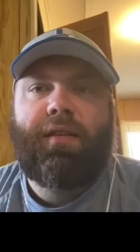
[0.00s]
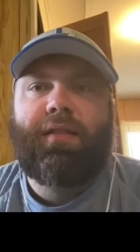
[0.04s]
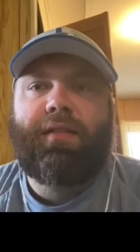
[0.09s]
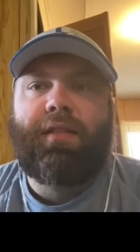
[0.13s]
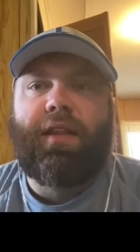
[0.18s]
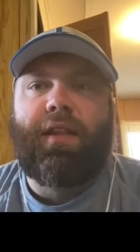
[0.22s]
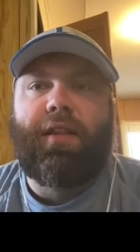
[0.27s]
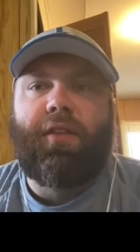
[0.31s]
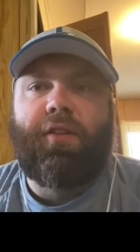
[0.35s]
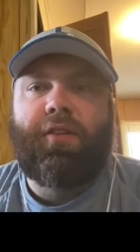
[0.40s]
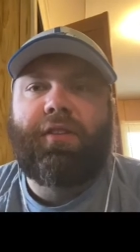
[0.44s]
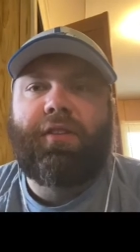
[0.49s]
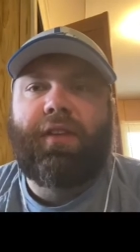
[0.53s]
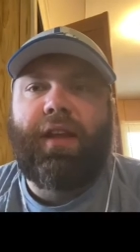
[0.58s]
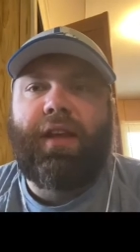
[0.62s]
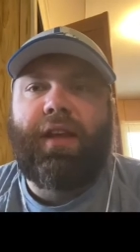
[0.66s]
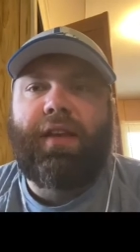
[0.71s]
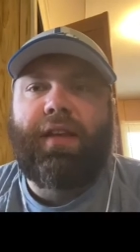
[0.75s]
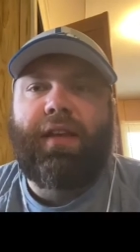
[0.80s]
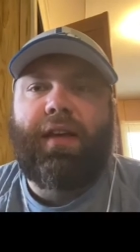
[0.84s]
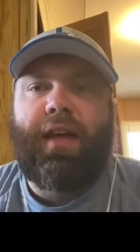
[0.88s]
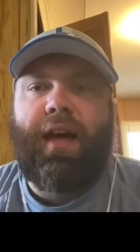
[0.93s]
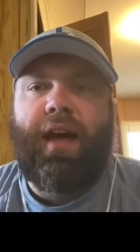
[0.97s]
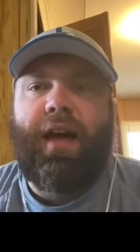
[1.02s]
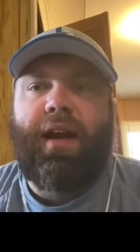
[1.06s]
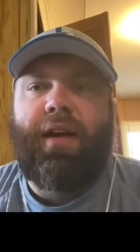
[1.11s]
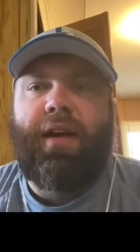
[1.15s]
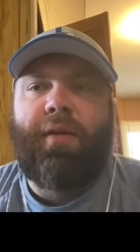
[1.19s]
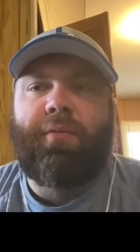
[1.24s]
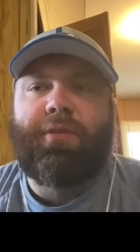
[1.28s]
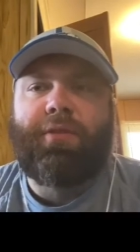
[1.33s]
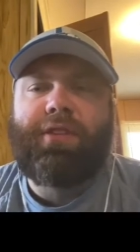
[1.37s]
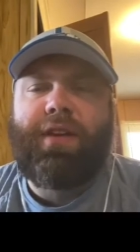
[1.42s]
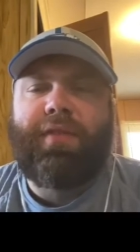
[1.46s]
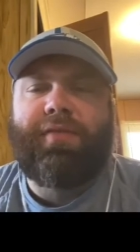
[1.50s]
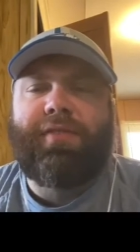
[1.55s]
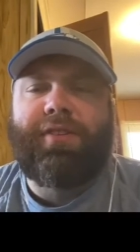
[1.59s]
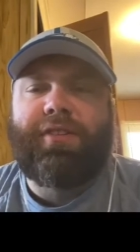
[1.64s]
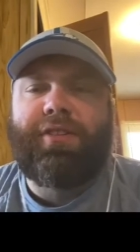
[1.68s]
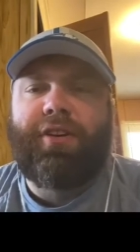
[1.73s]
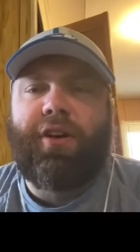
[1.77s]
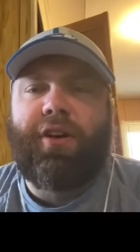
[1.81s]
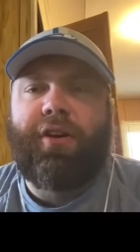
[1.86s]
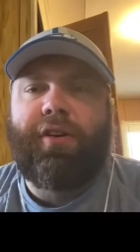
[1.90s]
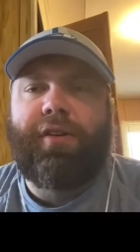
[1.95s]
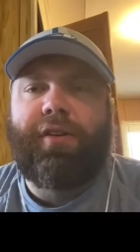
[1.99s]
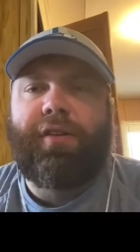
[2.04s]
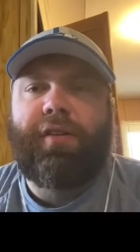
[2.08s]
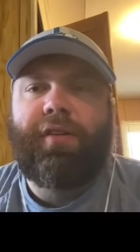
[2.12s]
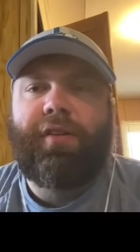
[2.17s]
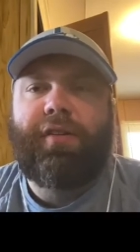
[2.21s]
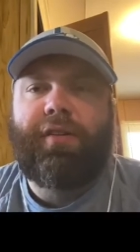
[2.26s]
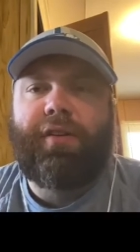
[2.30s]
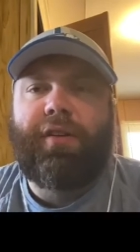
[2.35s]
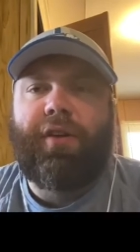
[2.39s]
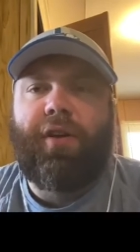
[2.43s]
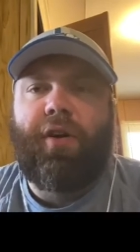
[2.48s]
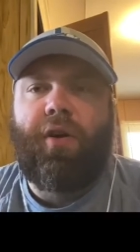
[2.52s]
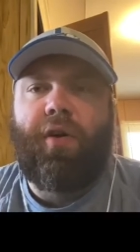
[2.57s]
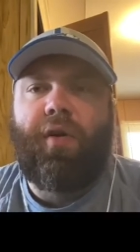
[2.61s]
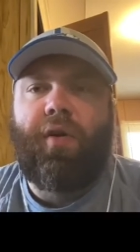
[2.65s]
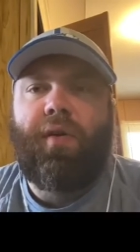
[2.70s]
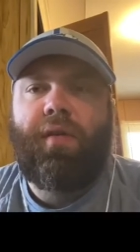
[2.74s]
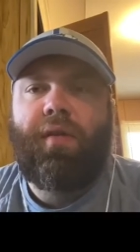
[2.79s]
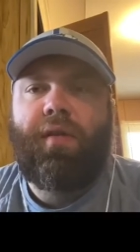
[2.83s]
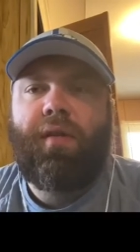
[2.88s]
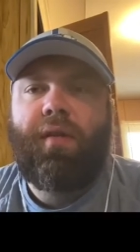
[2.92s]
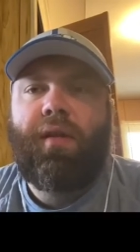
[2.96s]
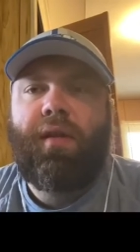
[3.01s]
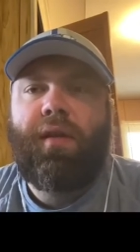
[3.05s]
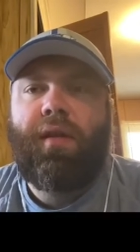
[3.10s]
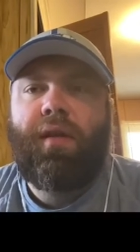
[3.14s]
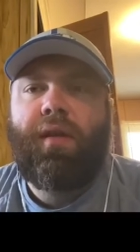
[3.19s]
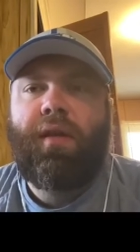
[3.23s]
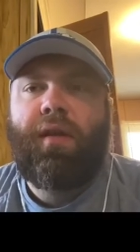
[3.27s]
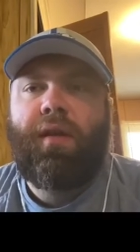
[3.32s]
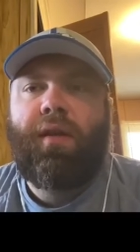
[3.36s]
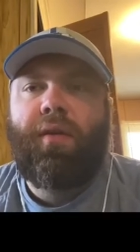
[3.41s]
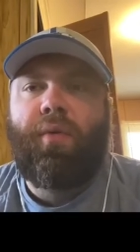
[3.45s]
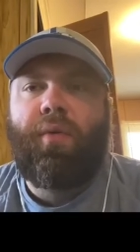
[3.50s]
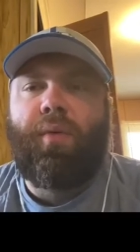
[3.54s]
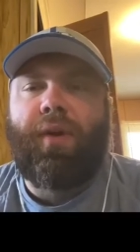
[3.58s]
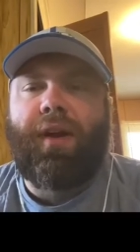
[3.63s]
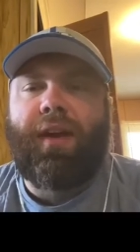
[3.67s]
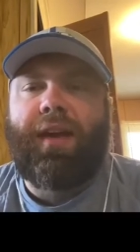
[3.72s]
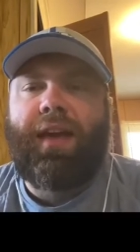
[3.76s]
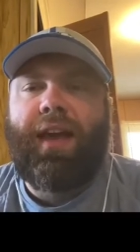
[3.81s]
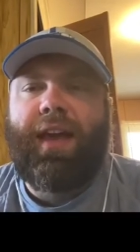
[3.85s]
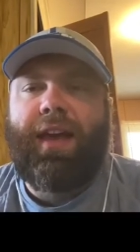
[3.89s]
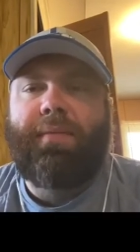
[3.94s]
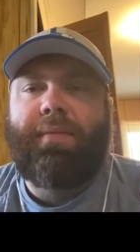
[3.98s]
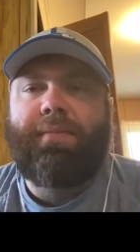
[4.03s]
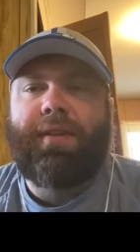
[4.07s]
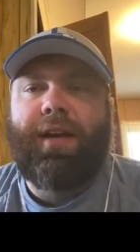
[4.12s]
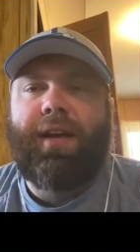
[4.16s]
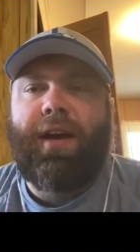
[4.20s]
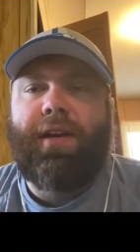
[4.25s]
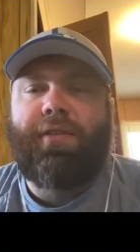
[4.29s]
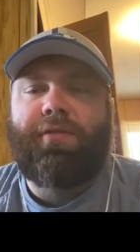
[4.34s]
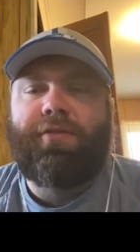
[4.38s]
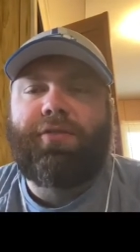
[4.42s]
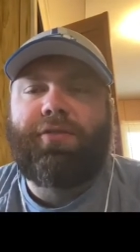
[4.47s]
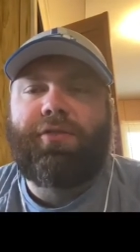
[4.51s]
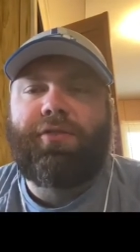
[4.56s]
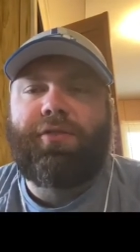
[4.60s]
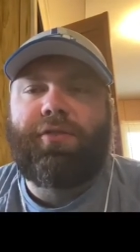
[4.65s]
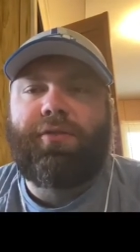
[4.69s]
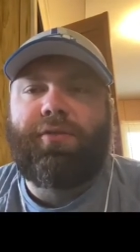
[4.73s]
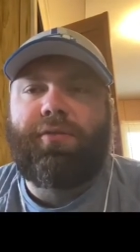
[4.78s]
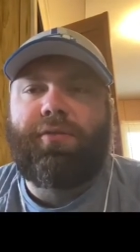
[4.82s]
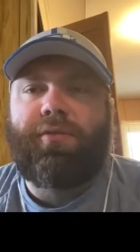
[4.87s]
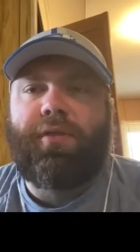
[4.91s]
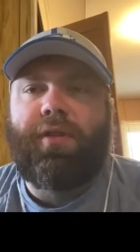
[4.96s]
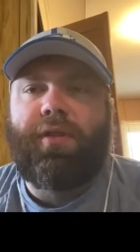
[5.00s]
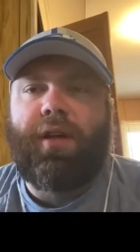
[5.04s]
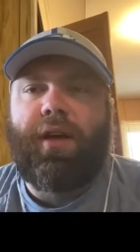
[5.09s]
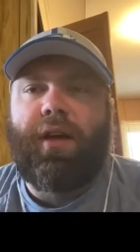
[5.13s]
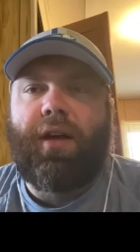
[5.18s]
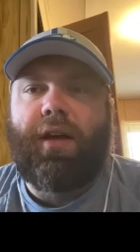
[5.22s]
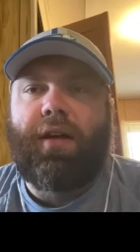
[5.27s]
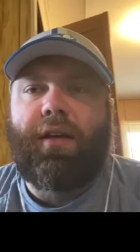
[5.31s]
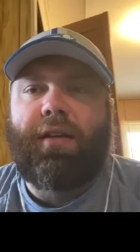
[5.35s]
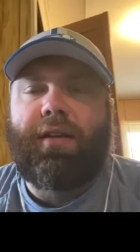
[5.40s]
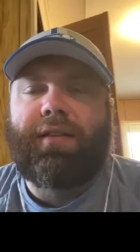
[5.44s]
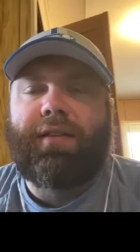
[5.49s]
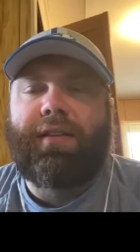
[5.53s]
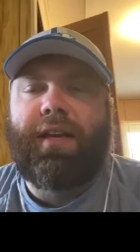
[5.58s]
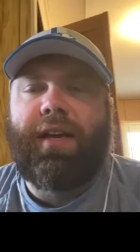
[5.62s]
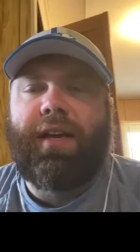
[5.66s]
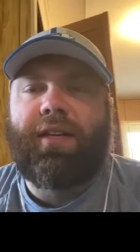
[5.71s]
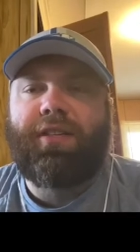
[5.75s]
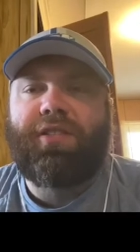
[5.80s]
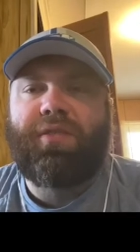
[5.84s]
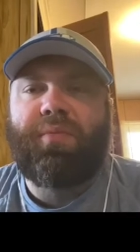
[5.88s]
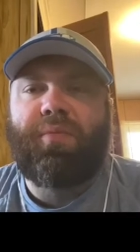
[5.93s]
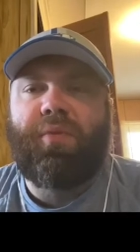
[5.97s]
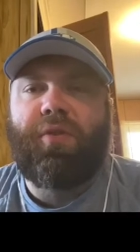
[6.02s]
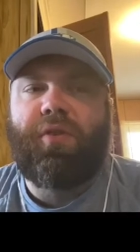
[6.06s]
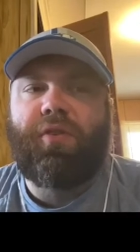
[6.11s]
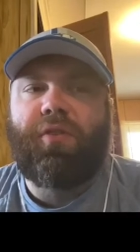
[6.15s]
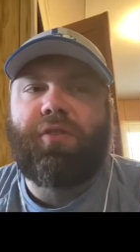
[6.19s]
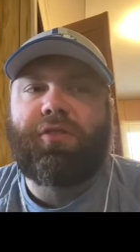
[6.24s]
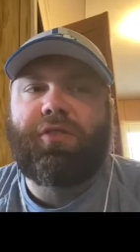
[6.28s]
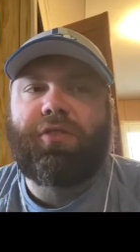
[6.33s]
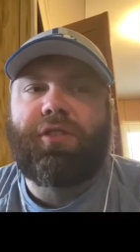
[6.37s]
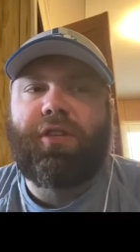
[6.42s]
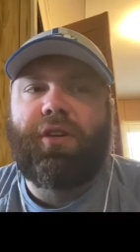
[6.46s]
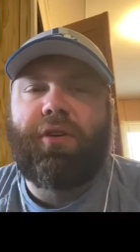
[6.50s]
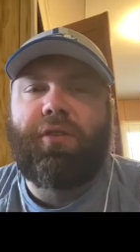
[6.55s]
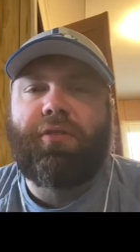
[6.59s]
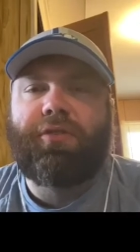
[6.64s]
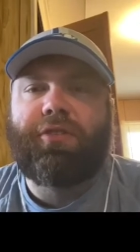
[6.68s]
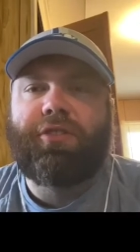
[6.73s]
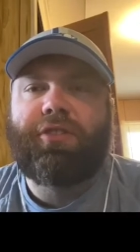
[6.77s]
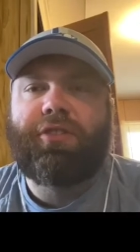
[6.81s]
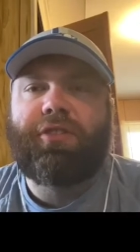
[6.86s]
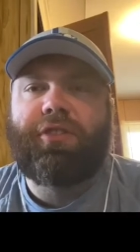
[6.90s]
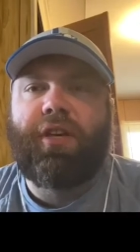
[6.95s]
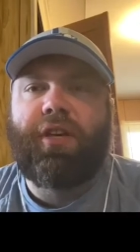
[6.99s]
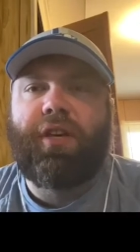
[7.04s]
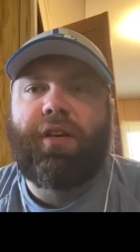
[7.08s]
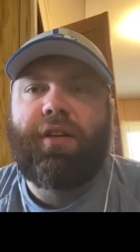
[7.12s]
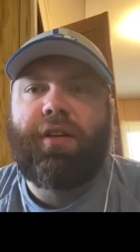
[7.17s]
They looked like on almost every turn, you know, when it came down to the intangibles, you know, just the